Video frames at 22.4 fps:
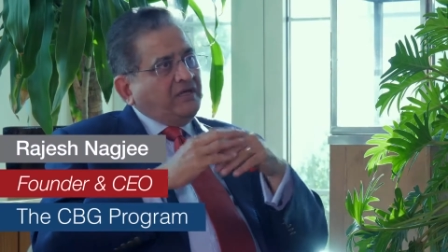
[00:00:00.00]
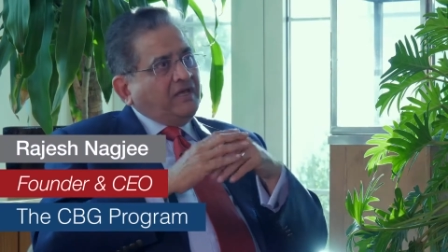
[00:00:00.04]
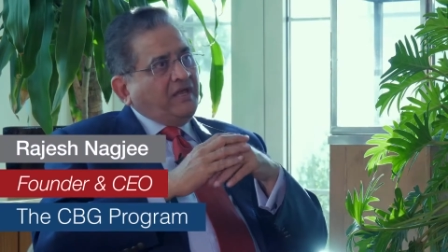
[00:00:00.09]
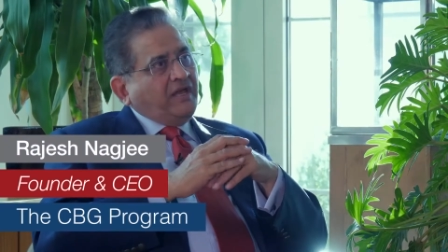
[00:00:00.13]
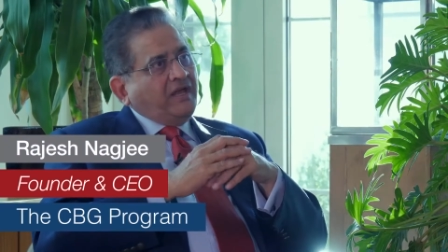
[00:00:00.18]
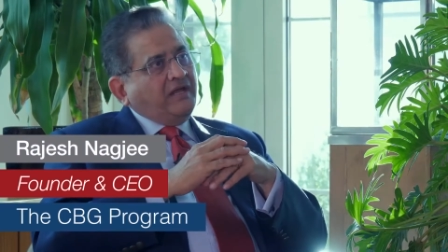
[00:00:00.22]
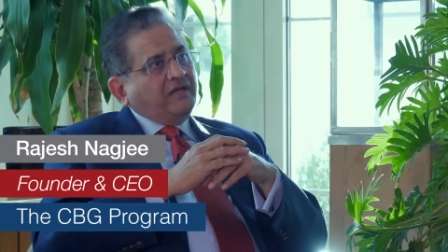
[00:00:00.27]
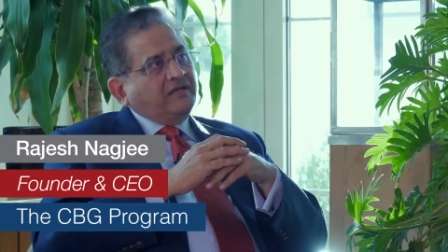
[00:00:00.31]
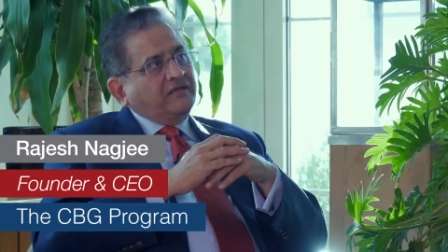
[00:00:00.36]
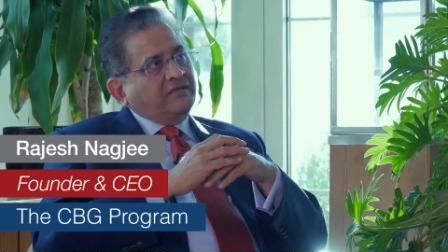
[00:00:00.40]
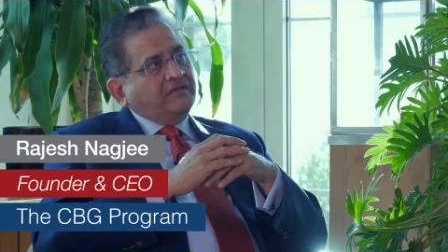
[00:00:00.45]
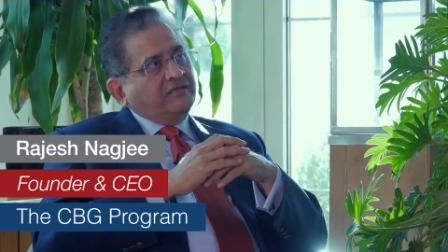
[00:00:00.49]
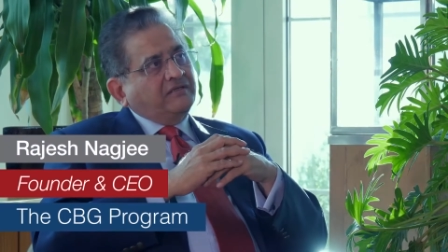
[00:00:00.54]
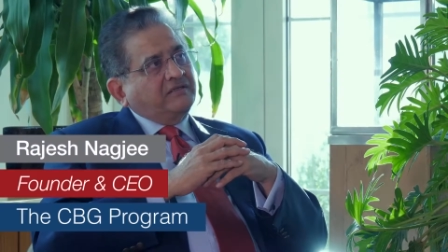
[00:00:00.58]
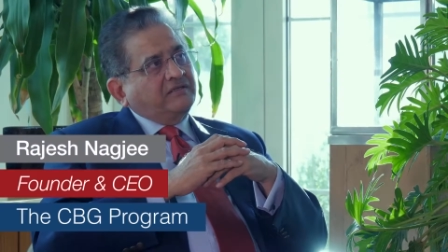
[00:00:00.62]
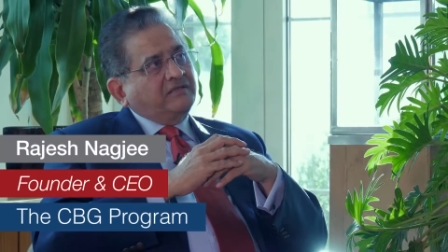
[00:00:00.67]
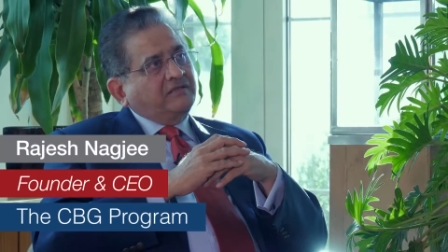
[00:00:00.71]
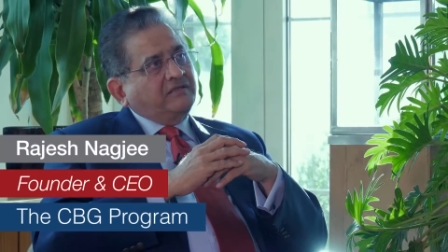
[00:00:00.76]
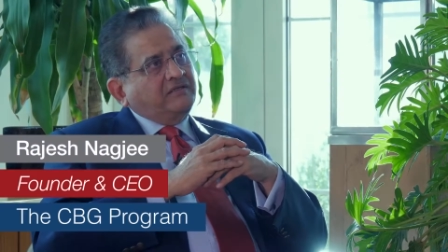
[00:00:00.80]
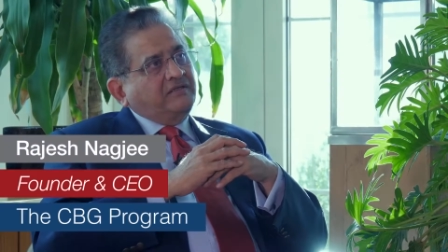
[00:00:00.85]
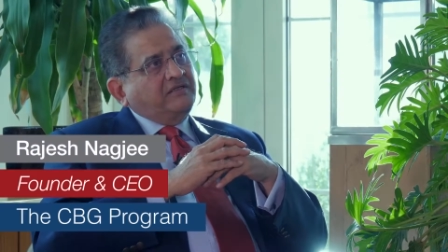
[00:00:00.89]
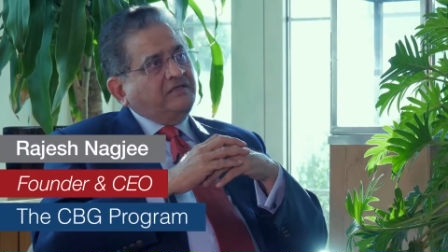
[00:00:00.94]
And
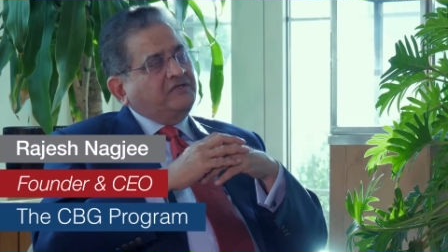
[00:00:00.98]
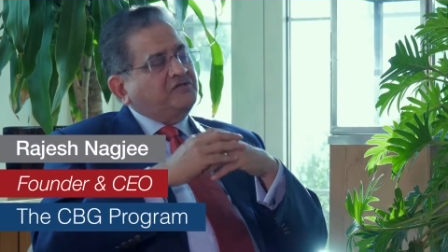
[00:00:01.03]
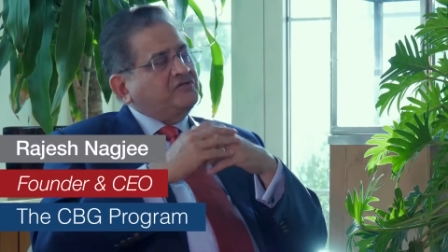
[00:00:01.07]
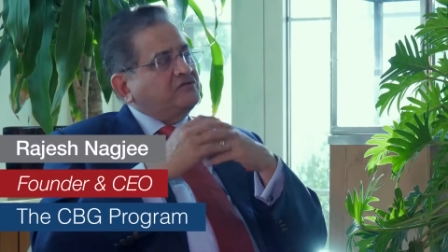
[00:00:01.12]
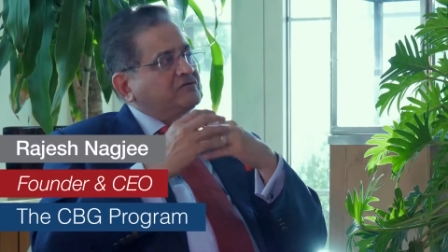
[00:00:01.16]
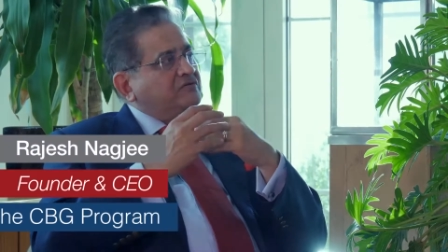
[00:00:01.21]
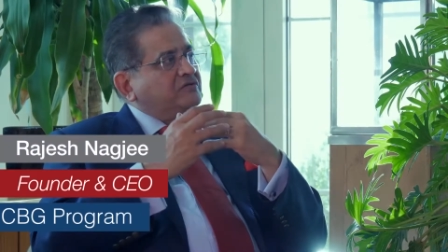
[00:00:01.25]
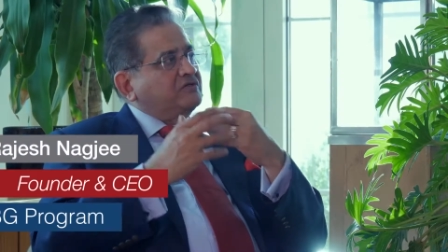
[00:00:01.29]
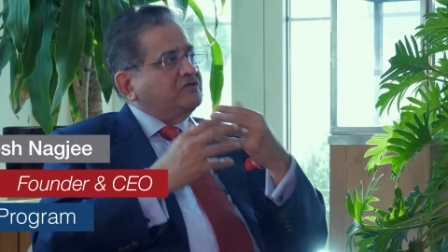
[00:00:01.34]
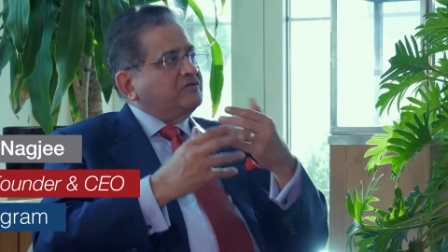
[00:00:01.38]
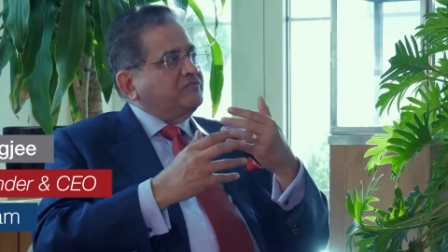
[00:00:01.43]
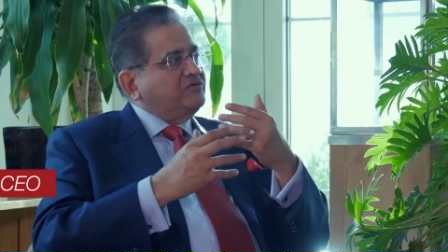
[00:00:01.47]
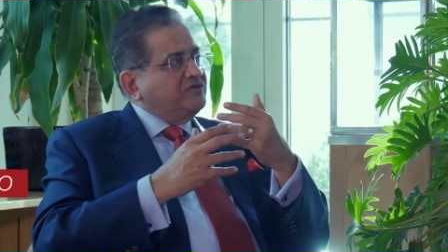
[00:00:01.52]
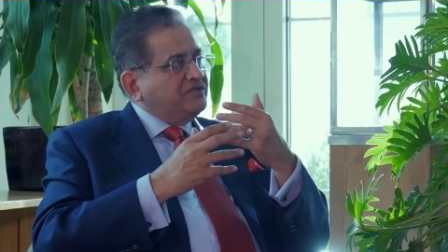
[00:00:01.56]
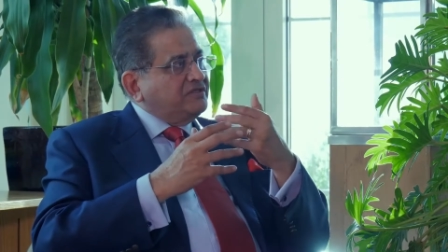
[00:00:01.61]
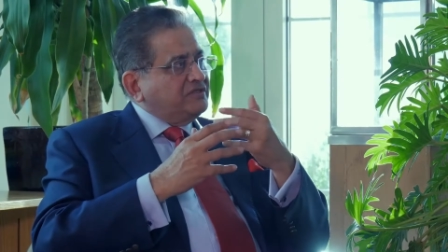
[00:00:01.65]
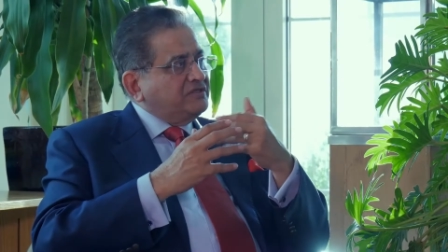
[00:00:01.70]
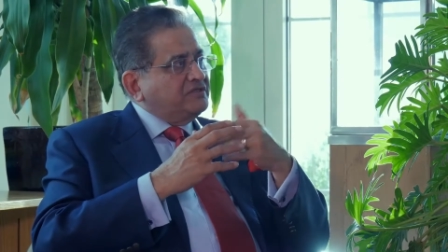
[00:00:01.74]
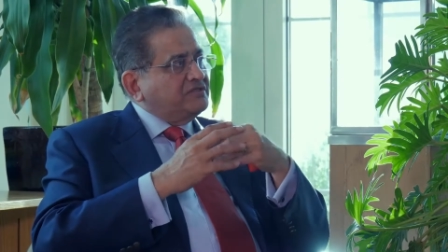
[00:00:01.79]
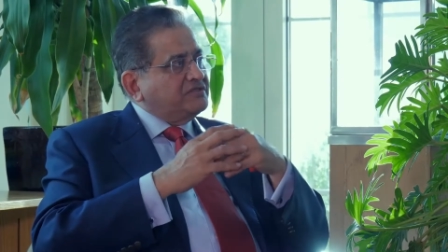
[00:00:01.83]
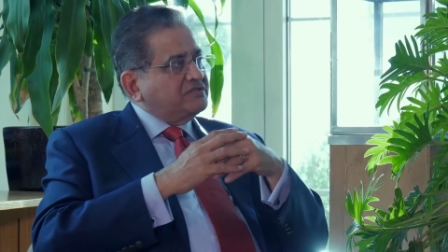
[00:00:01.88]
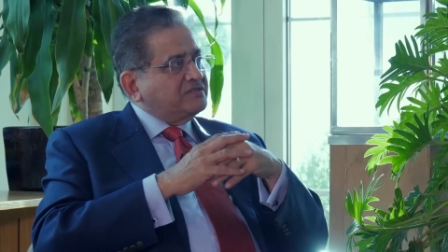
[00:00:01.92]
in each of the
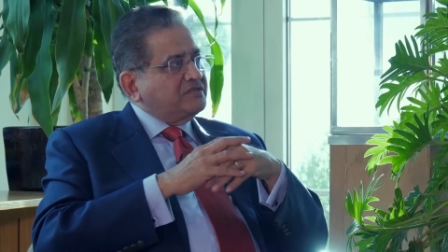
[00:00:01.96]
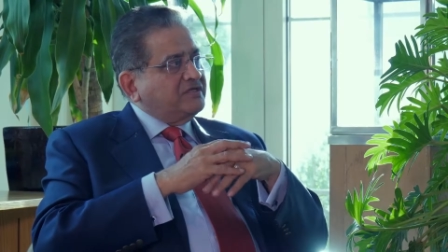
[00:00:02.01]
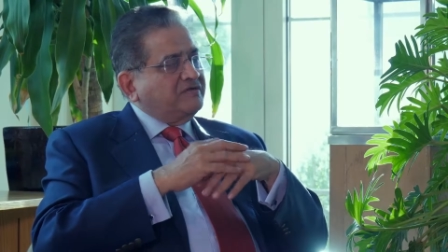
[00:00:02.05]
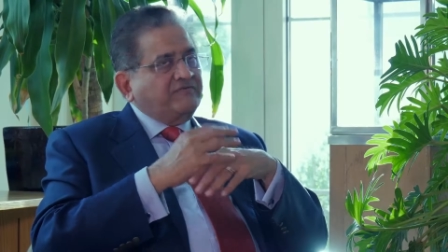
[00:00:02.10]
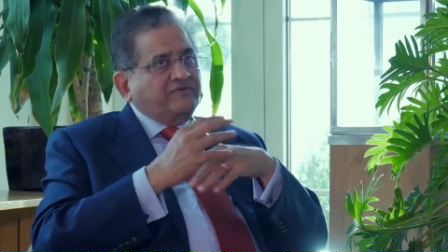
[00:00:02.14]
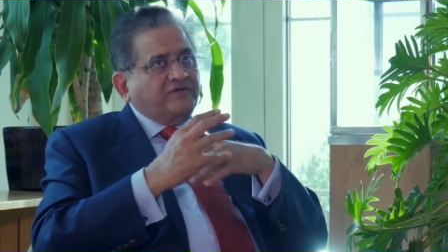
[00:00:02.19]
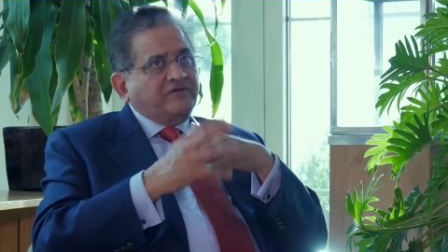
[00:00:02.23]
communities that